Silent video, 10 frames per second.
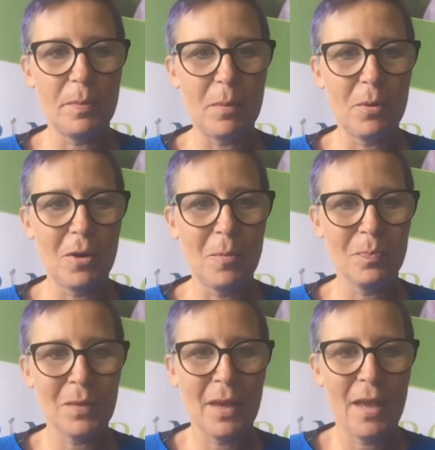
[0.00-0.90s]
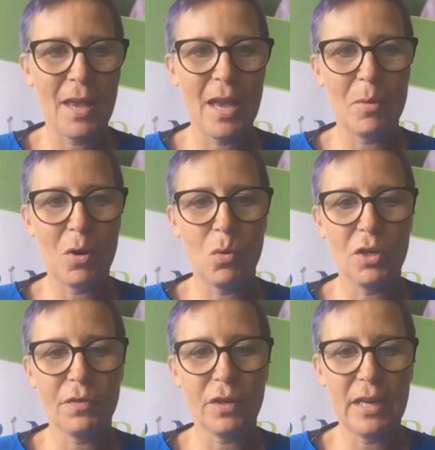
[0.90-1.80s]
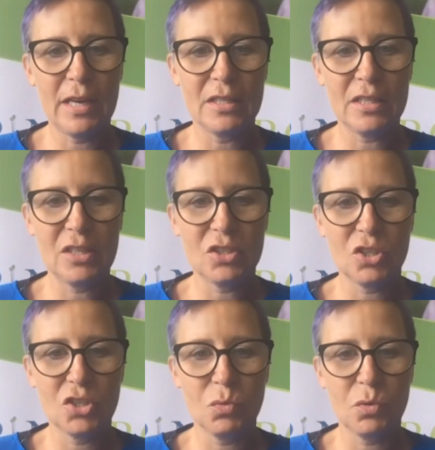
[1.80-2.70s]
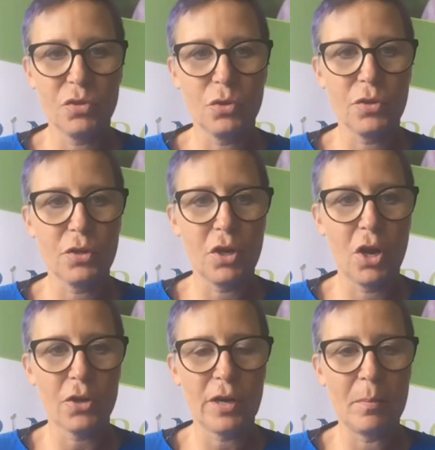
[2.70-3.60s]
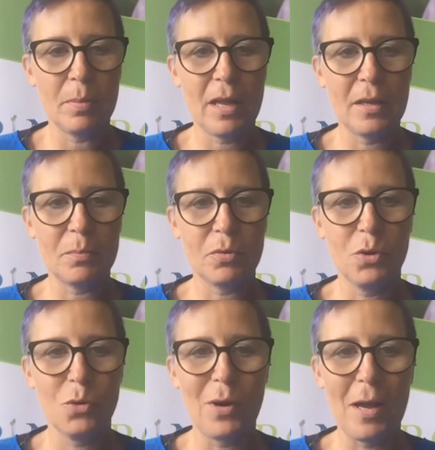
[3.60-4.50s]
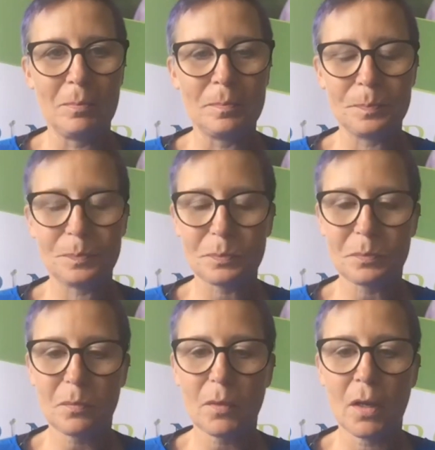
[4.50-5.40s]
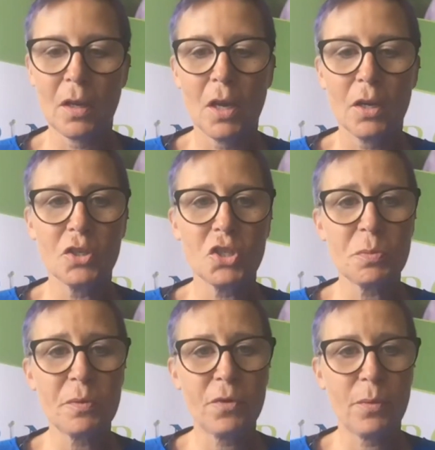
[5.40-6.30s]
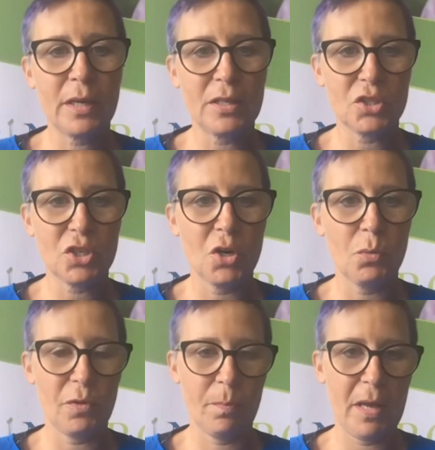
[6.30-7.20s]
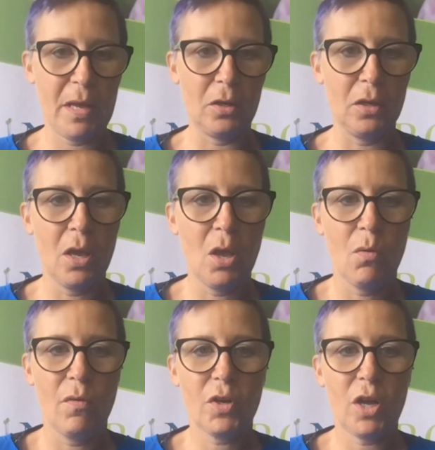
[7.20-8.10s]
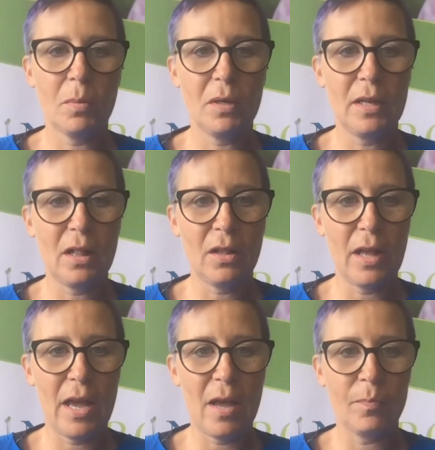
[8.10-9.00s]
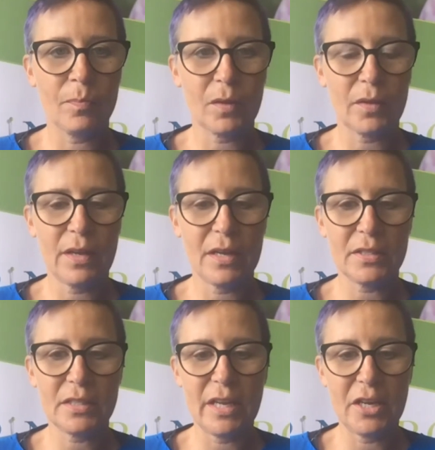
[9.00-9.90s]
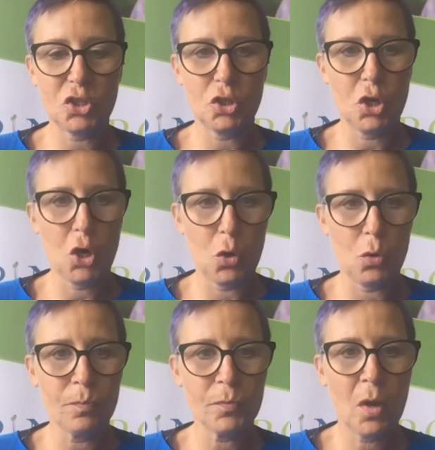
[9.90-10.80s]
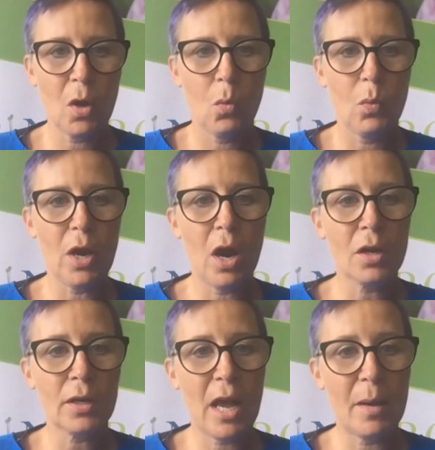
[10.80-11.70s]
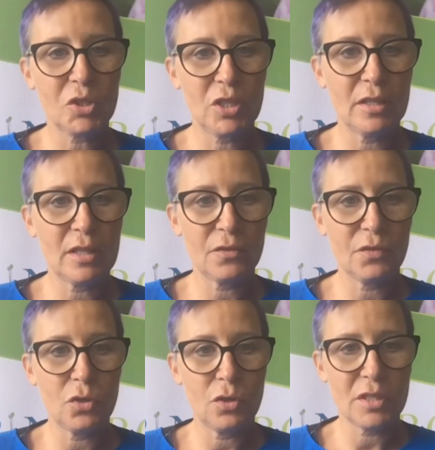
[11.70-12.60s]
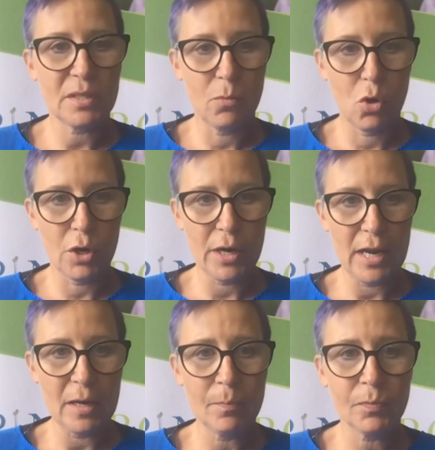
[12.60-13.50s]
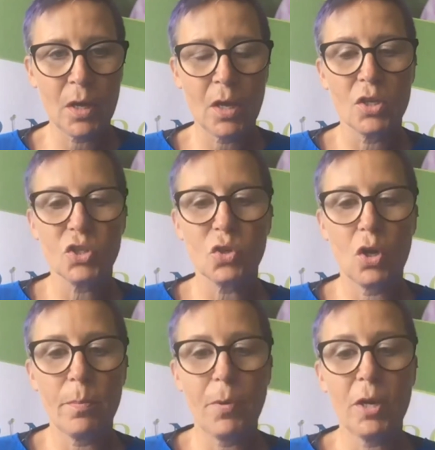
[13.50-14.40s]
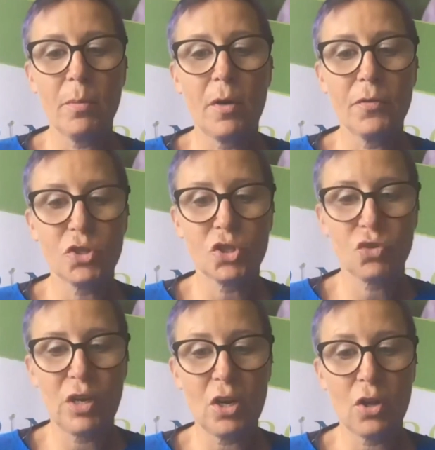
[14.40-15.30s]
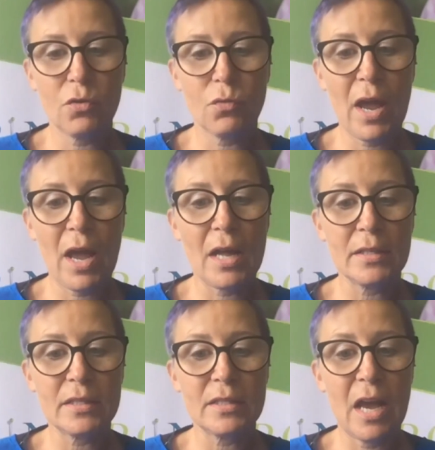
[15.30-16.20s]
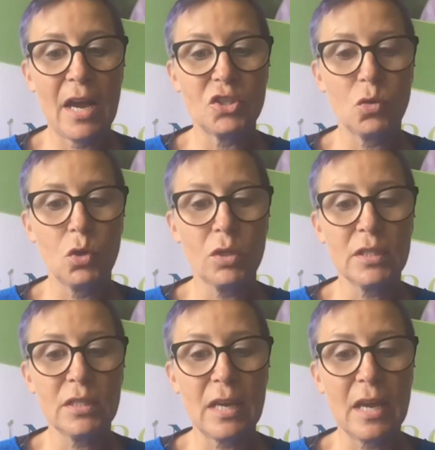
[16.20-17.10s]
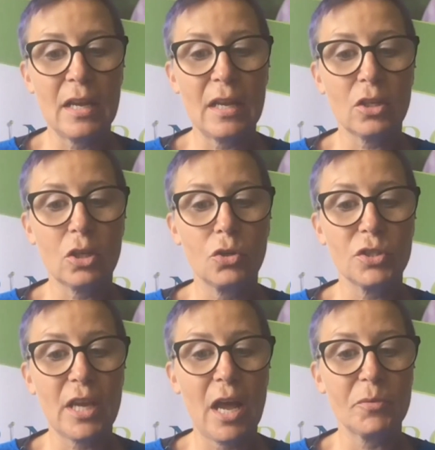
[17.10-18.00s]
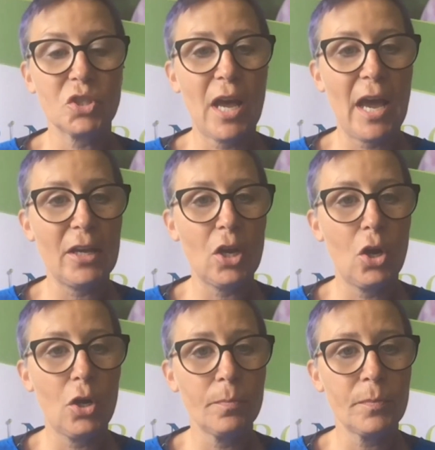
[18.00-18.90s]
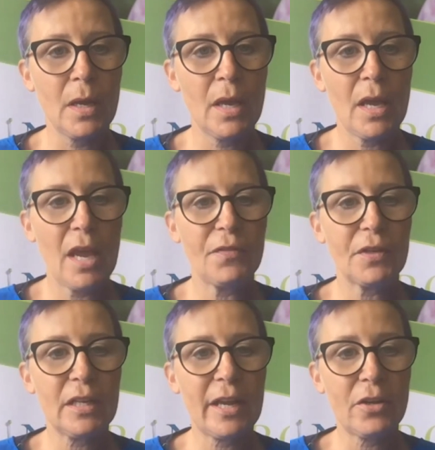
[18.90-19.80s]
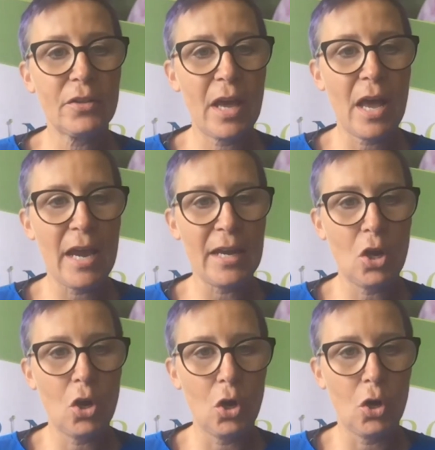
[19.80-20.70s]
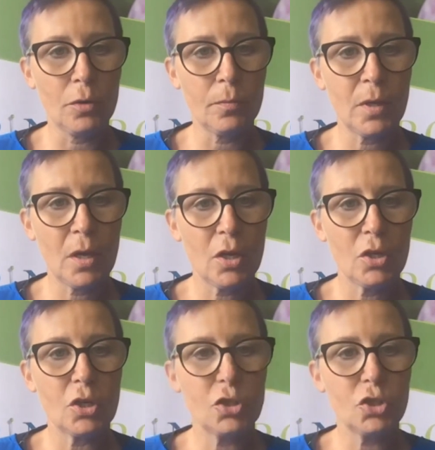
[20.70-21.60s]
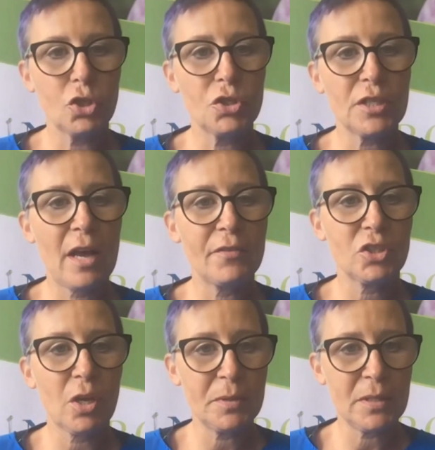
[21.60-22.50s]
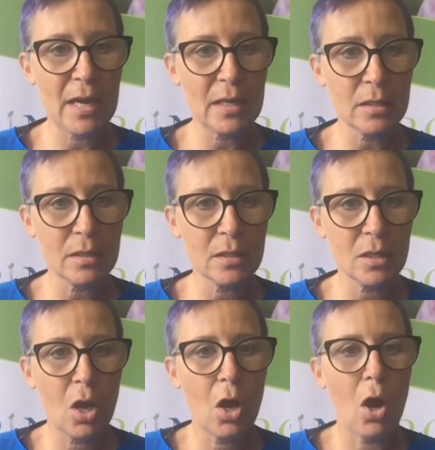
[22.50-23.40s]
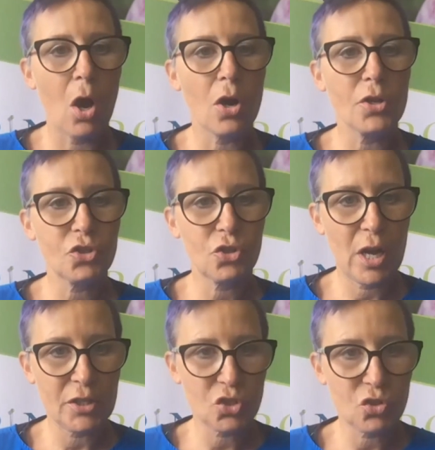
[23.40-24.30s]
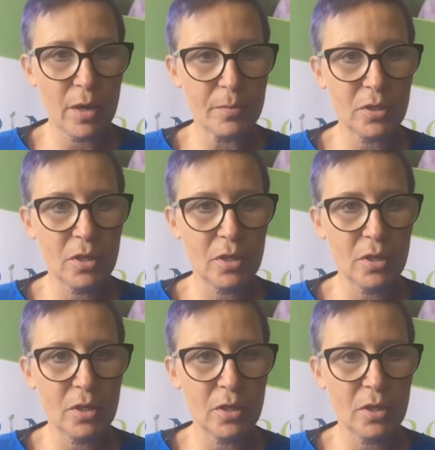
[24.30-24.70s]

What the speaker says: Bieber, our wonderful ENT surgeon with the Northern Cochlear Implant Programme. Now, just before we get started with Bill, we have a couple of little things to let you know. We are captioning this for you this morning. So on the bottom of your screen on the right-hand side, you will see a little closed caption icon. If you click on that icon, you can choose to have subtitles or a transcript.